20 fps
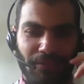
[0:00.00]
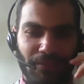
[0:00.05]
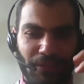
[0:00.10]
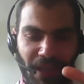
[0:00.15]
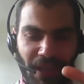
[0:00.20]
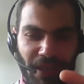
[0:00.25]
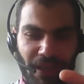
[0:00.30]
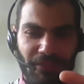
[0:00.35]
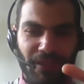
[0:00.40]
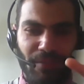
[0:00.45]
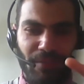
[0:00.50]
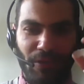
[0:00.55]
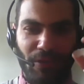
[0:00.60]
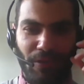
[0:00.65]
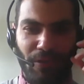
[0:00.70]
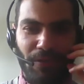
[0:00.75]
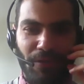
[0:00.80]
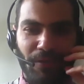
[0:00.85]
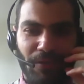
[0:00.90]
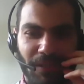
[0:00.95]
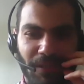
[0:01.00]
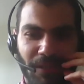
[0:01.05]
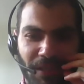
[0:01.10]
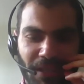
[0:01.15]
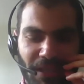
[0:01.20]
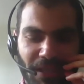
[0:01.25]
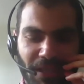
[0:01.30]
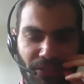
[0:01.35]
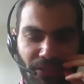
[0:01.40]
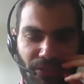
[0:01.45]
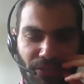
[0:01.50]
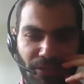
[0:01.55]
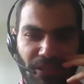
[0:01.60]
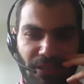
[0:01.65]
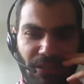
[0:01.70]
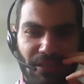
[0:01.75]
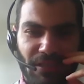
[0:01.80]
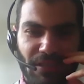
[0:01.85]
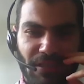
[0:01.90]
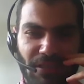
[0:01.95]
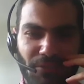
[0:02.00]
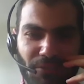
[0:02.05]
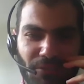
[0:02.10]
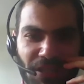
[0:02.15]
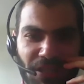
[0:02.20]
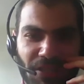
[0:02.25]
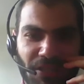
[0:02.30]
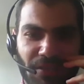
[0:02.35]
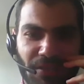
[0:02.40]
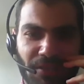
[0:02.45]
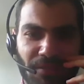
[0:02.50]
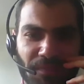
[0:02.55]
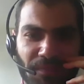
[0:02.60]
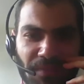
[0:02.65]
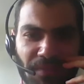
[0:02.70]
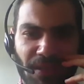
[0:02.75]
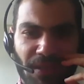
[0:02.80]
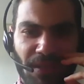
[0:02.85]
diving more into this question.